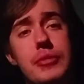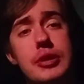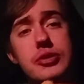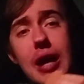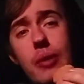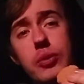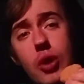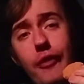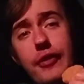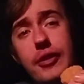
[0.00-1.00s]
So I would
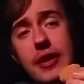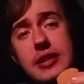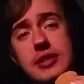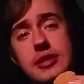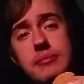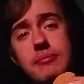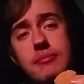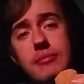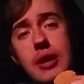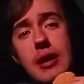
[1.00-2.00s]
offer this
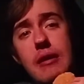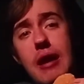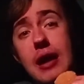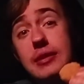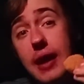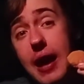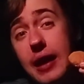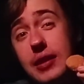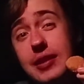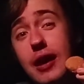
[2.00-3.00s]
an
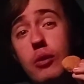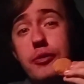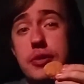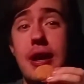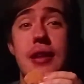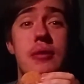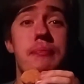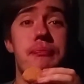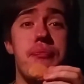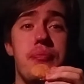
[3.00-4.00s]
8 out of 10.
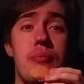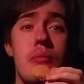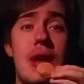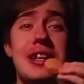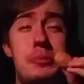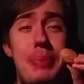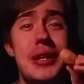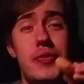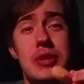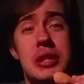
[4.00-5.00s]
It's
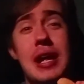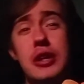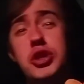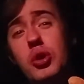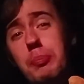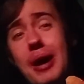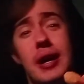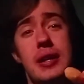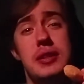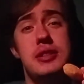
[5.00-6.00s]
better than the natural
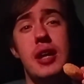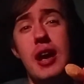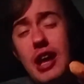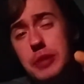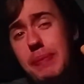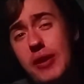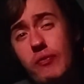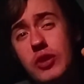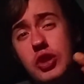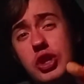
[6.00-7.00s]
bites. It's better
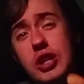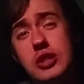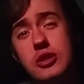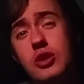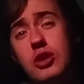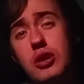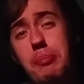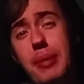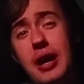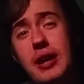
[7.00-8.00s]
than the cheese and herb
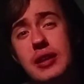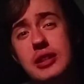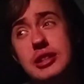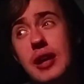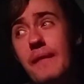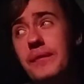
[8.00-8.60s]
bites.